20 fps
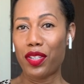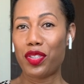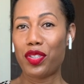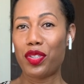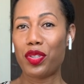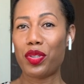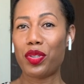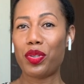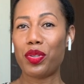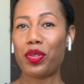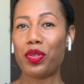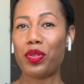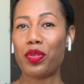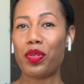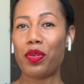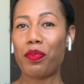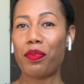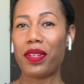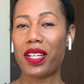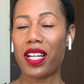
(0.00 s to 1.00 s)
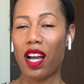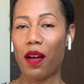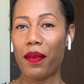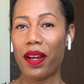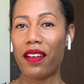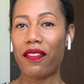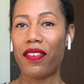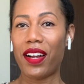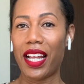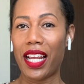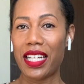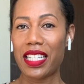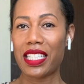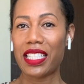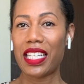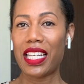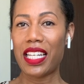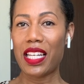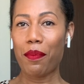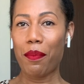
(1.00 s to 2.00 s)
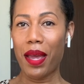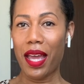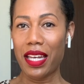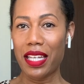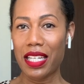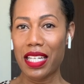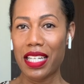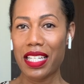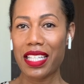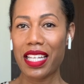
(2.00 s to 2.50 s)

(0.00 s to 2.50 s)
to becoming financially independent